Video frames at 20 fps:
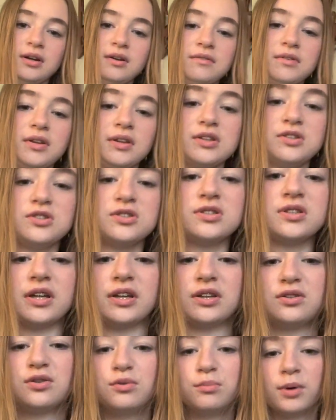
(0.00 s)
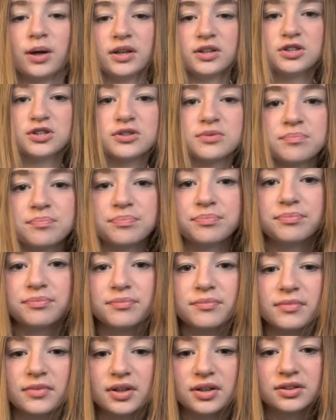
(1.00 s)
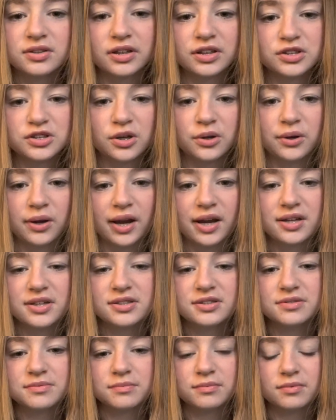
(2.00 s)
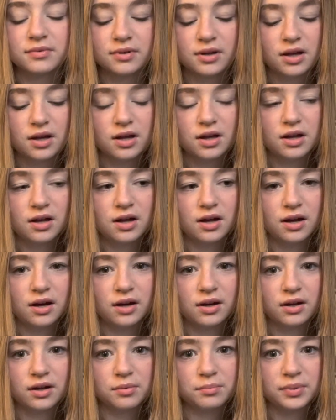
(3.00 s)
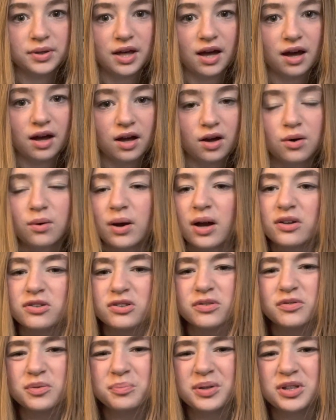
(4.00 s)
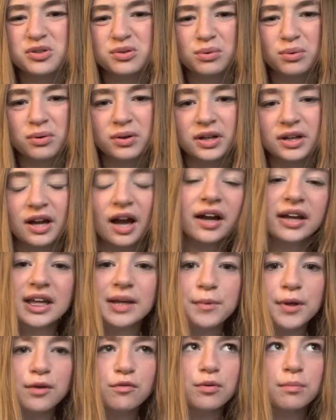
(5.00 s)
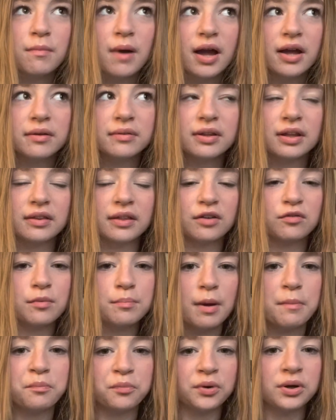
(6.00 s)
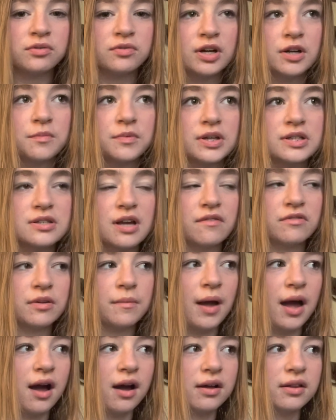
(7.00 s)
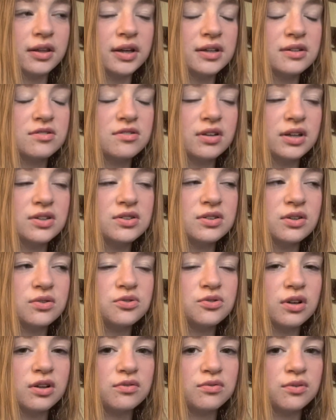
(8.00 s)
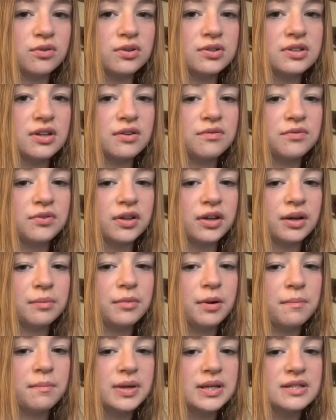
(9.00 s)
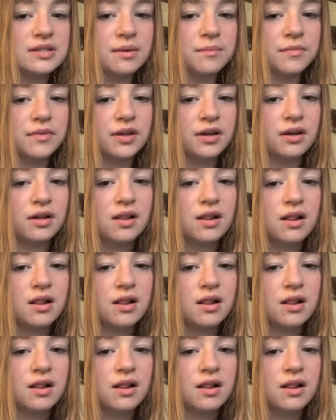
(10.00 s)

feel like that's just like too much to like show you guys. Um, but yeah, oh, I to do my jewelry. I keep like reminding, like remembering random things I have to pack. Like it's like so stressful because I feel like I'm gonna miss something.